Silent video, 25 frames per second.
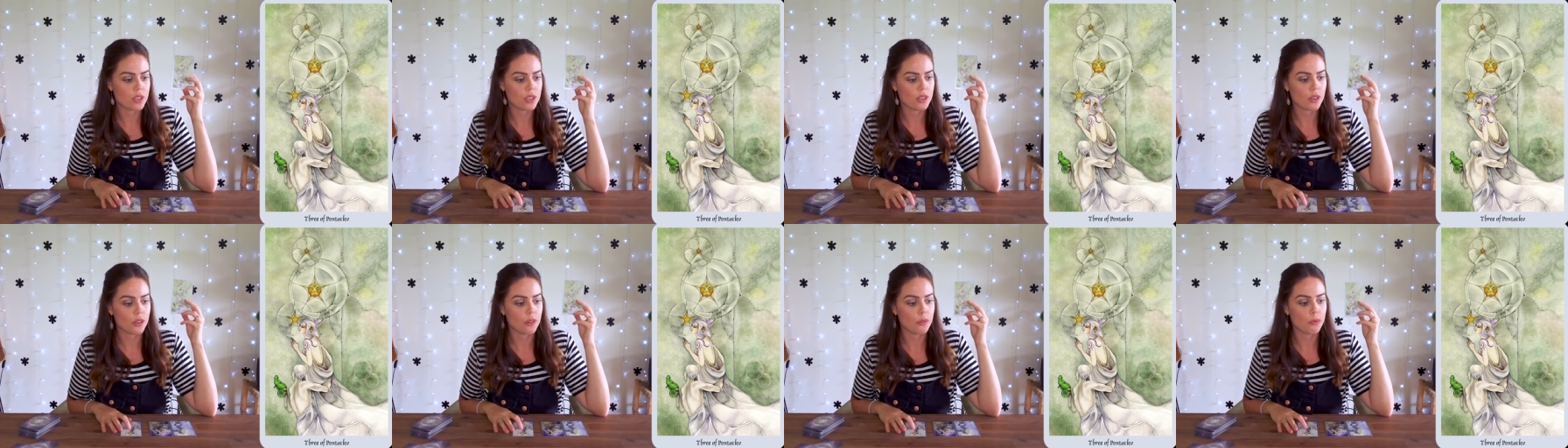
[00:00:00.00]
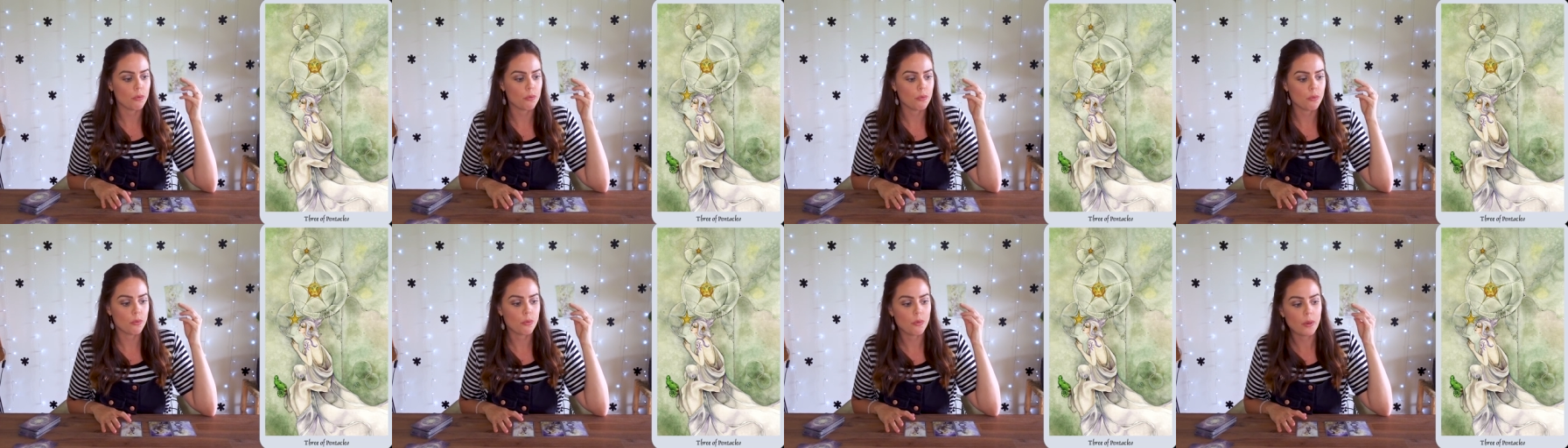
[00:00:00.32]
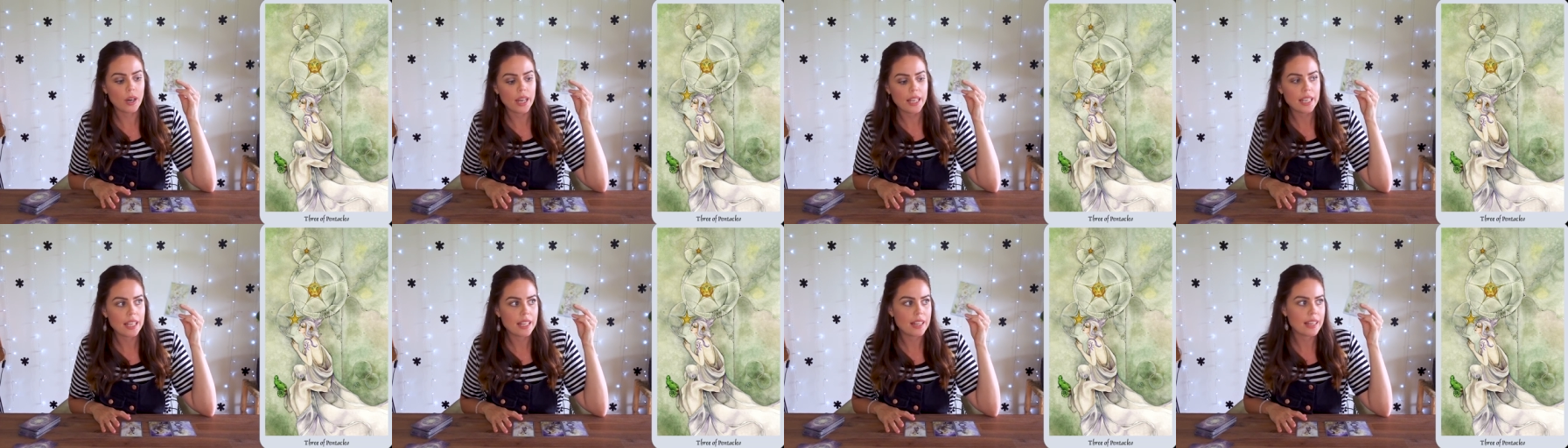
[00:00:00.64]
so
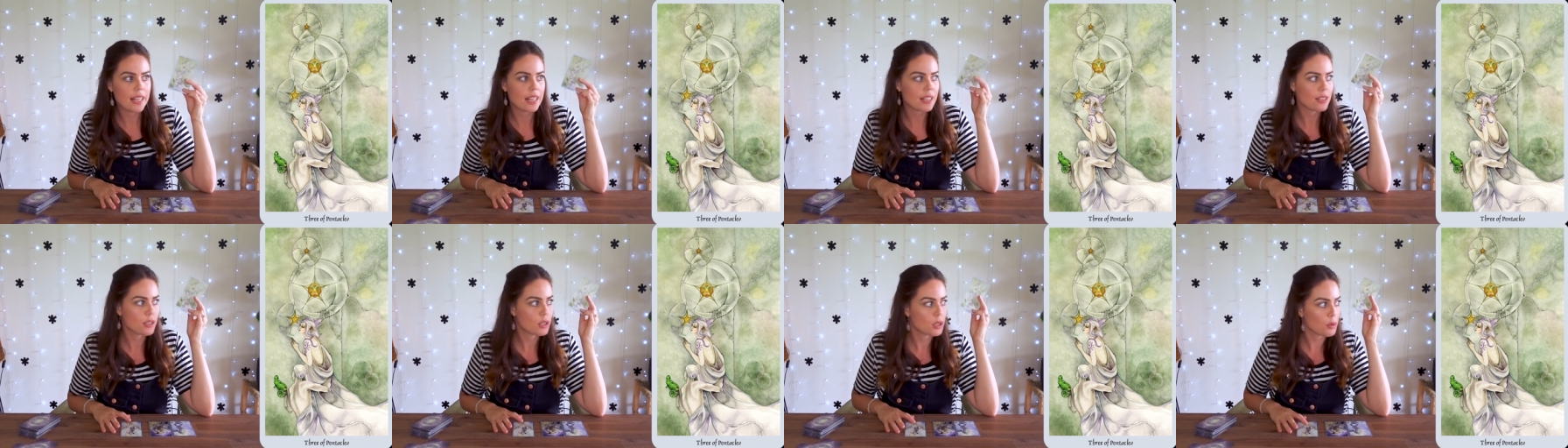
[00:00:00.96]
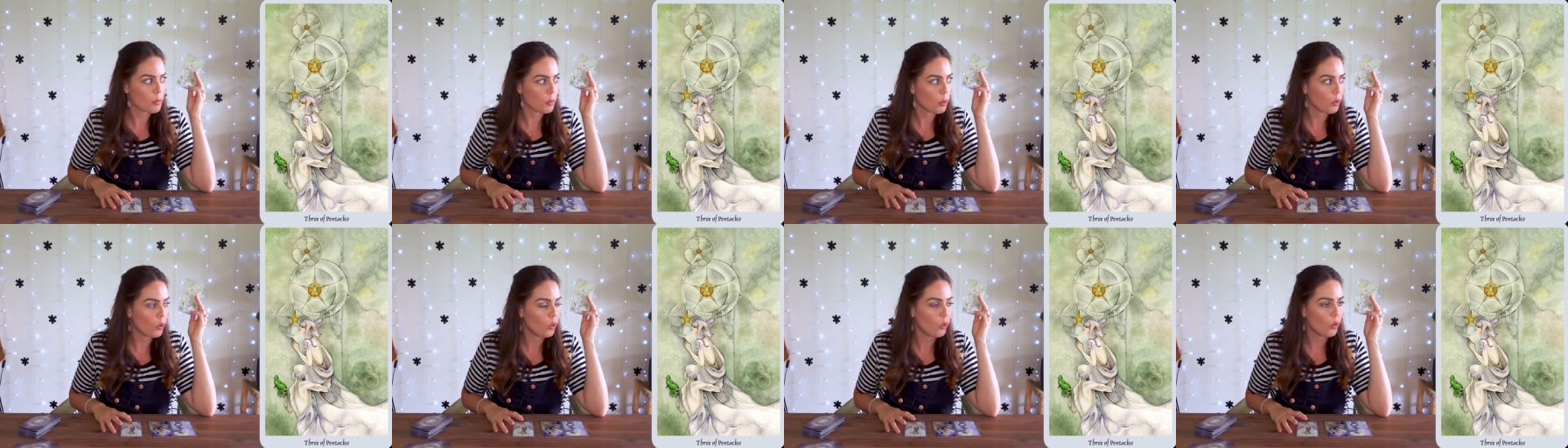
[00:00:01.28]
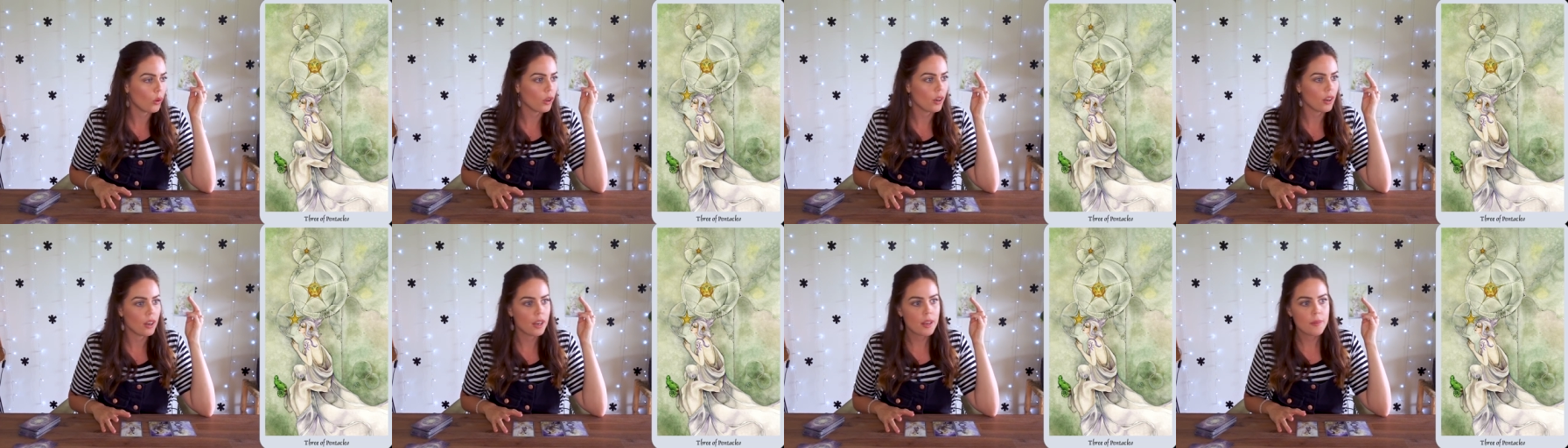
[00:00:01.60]
finding that
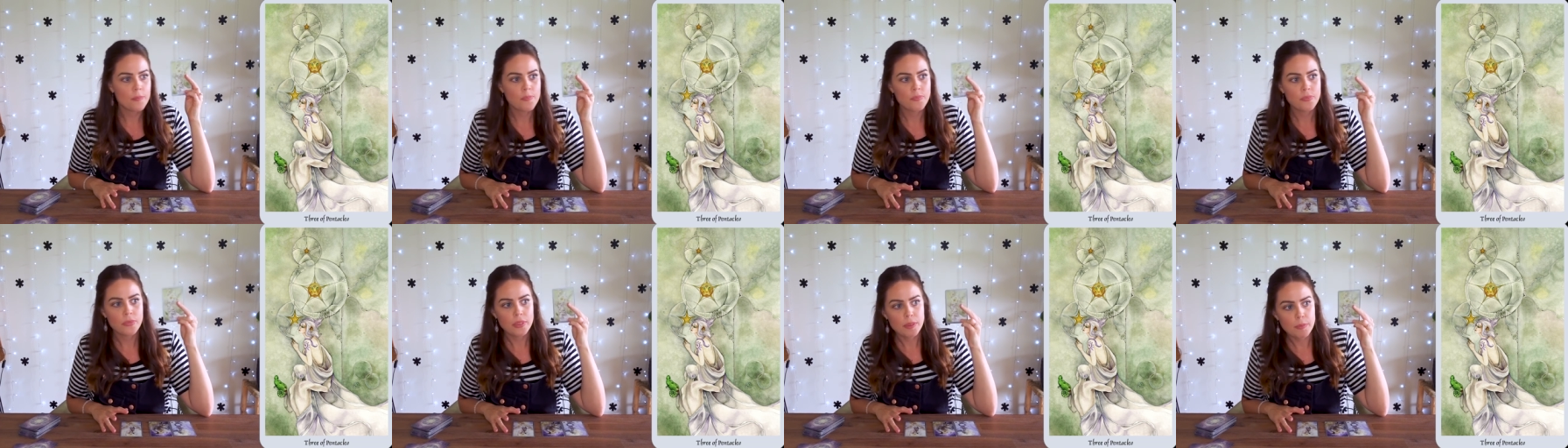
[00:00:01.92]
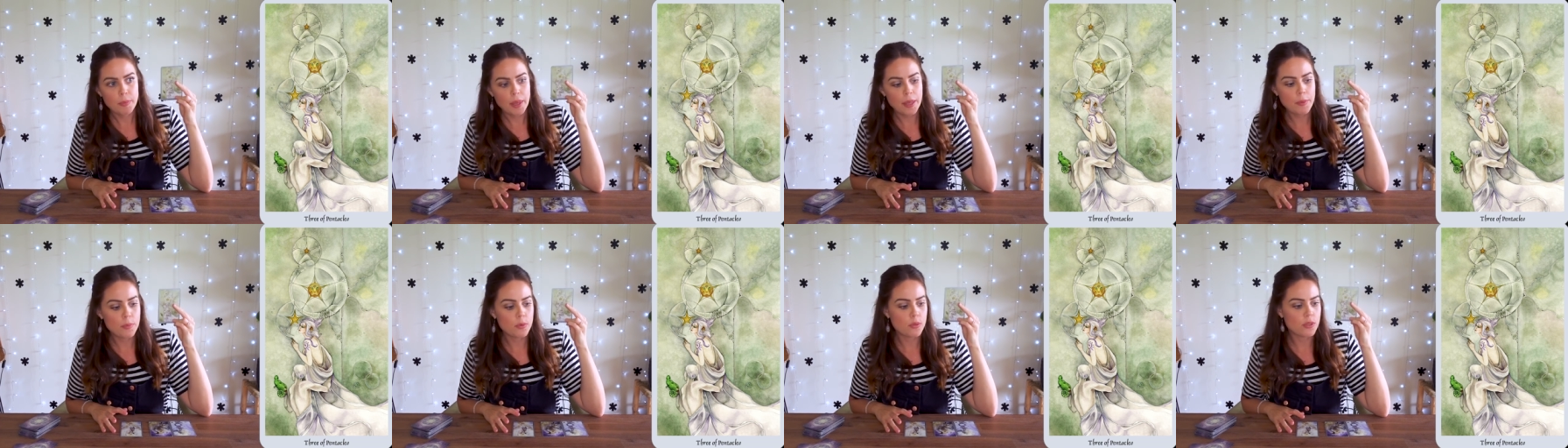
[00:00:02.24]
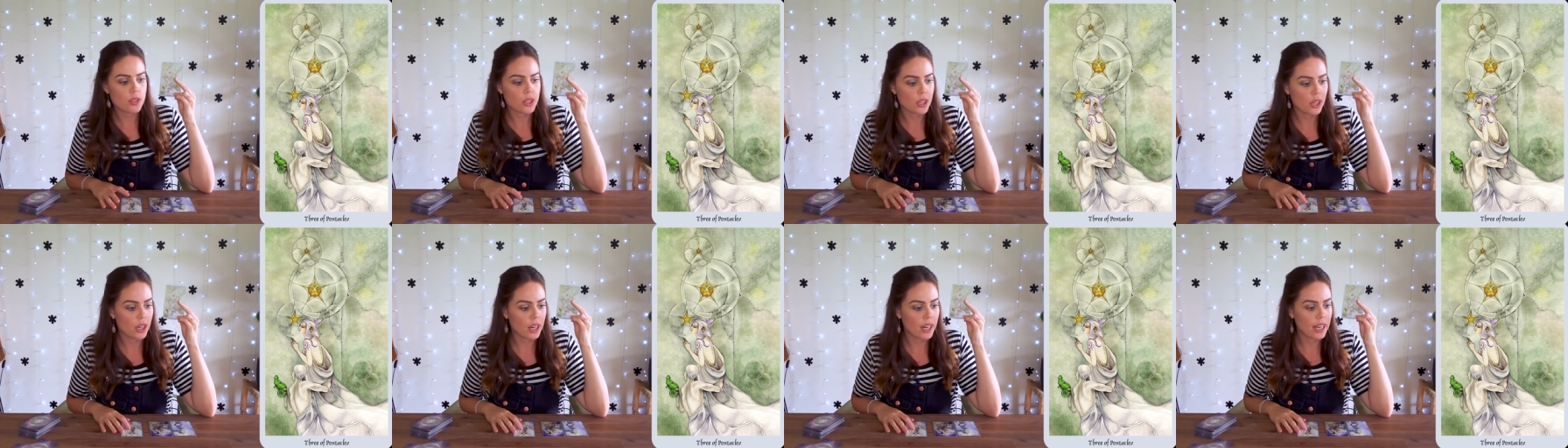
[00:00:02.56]
support, people
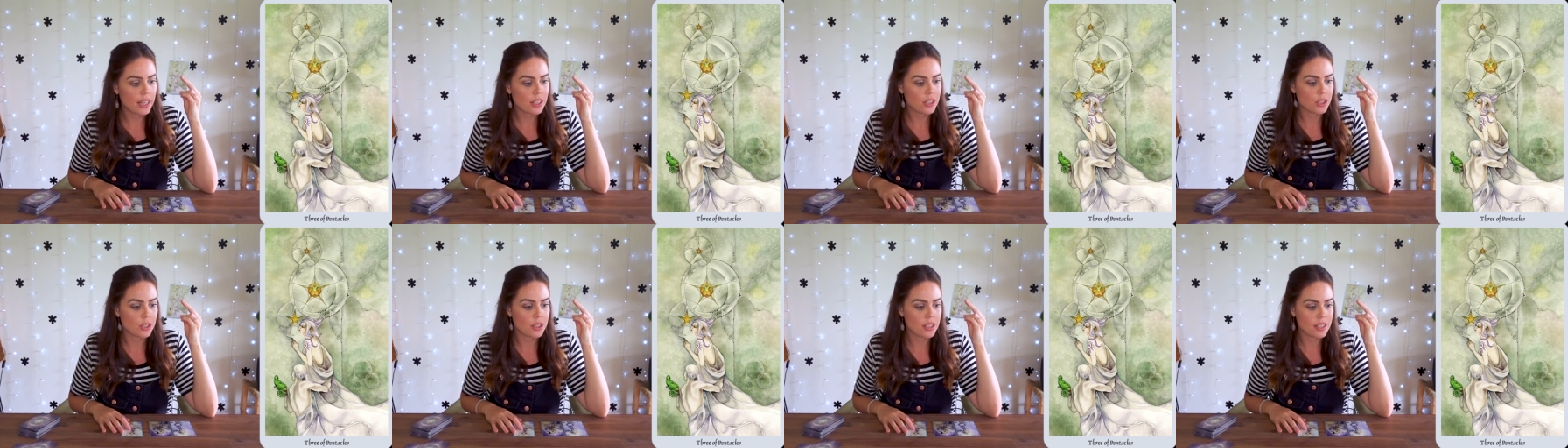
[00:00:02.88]
to guide you.